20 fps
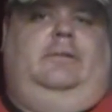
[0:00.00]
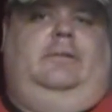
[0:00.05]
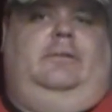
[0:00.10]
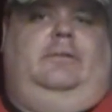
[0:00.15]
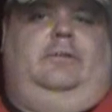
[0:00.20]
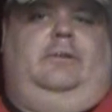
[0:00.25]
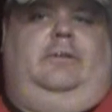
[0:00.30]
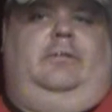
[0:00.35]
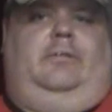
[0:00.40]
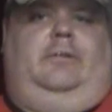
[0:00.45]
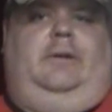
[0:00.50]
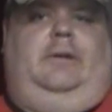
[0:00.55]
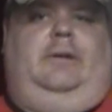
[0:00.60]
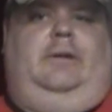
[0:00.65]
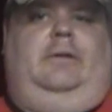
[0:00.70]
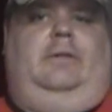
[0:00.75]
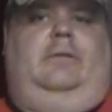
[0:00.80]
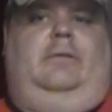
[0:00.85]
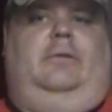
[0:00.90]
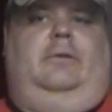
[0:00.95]
It's
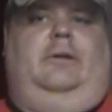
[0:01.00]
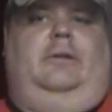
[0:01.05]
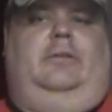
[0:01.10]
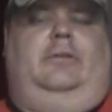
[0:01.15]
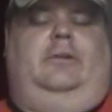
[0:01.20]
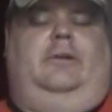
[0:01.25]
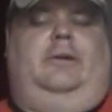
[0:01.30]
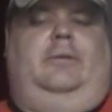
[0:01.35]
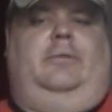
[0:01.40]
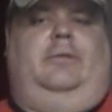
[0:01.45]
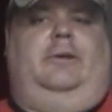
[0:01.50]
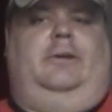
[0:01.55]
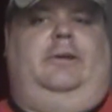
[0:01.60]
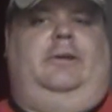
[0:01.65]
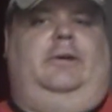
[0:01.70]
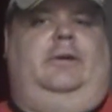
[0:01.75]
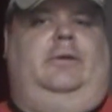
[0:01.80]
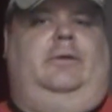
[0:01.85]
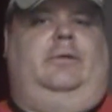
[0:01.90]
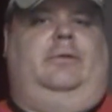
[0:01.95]
definitely the right time right
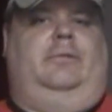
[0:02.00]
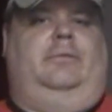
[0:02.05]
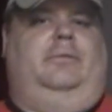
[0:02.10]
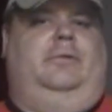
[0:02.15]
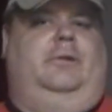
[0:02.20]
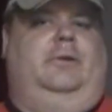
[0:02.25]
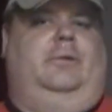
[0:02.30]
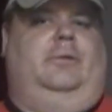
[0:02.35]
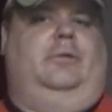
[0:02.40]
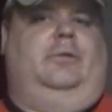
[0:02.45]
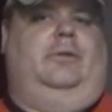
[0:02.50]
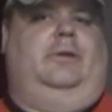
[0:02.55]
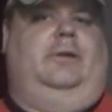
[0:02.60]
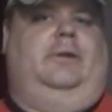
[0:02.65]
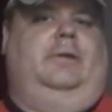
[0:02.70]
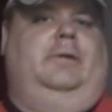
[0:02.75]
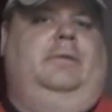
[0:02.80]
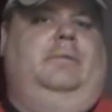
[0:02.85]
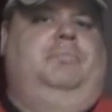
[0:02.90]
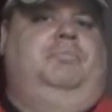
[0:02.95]
now without
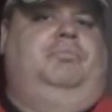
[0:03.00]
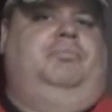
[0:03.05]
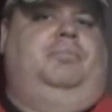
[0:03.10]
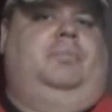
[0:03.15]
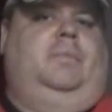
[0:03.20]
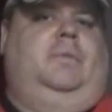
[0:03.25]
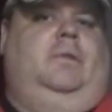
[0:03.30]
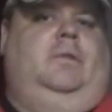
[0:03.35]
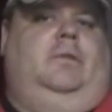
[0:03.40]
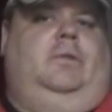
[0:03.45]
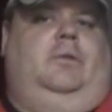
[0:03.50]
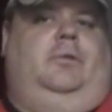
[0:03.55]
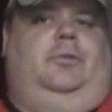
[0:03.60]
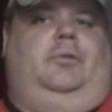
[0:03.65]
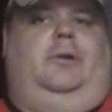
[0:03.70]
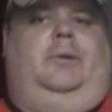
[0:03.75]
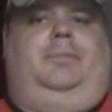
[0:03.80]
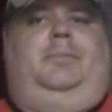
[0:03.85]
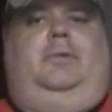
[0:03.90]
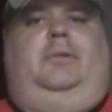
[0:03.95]
really
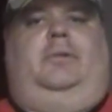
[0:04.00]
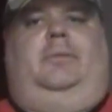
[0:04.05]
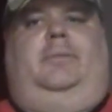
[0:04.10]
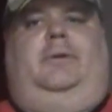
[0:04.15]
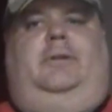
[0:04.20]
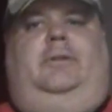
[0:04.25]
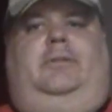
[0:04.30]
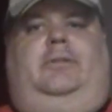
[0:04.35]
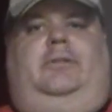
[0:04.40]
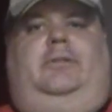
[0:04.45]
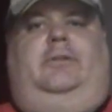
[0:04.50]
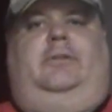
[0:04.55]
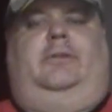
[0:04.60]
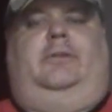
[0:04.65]
disrupting too much.